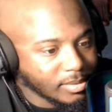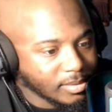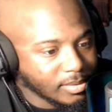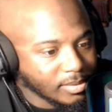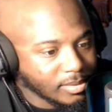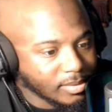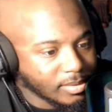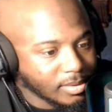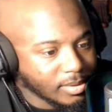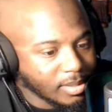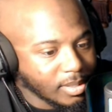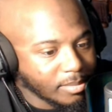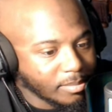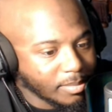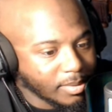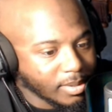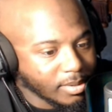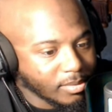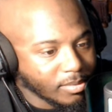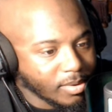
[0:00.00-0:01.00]
I got me
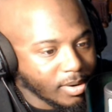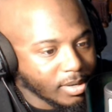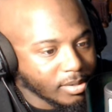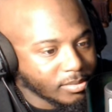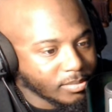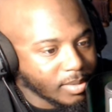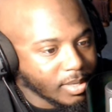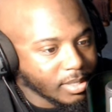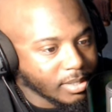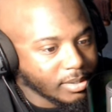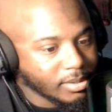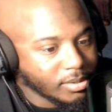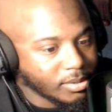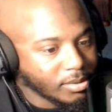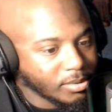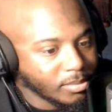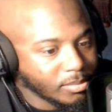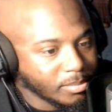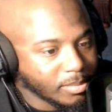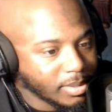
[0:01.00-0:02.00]
a crotch rocket
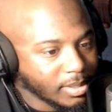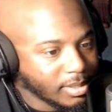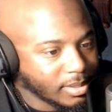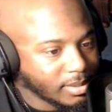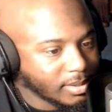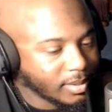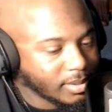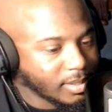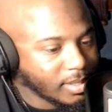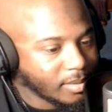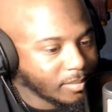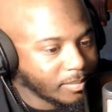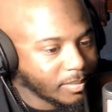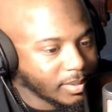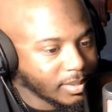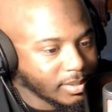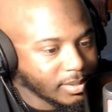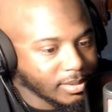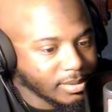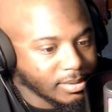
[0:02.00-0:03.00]
too, but I mean.
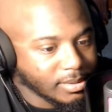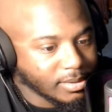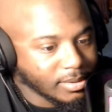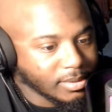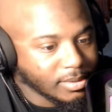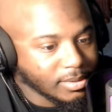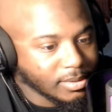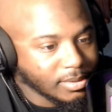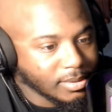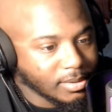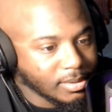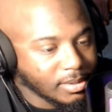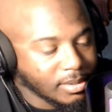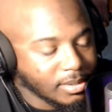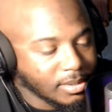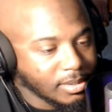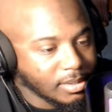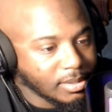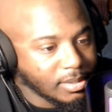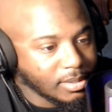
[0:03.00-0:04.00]

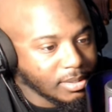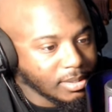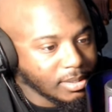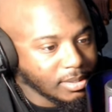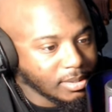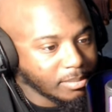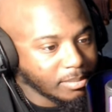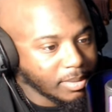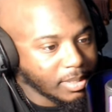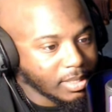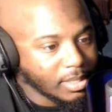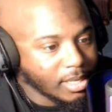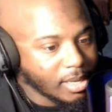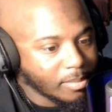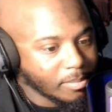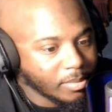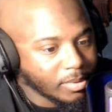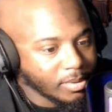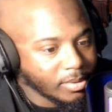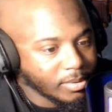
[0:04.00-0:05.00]
Doesn't mean I'm
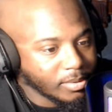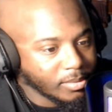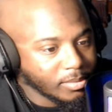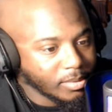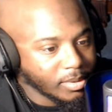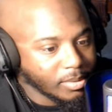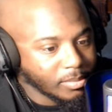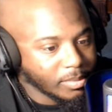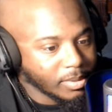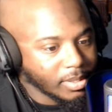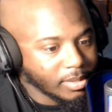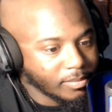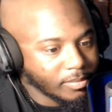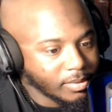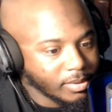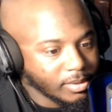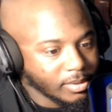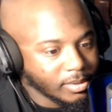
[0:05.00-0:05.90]
going to agree with every,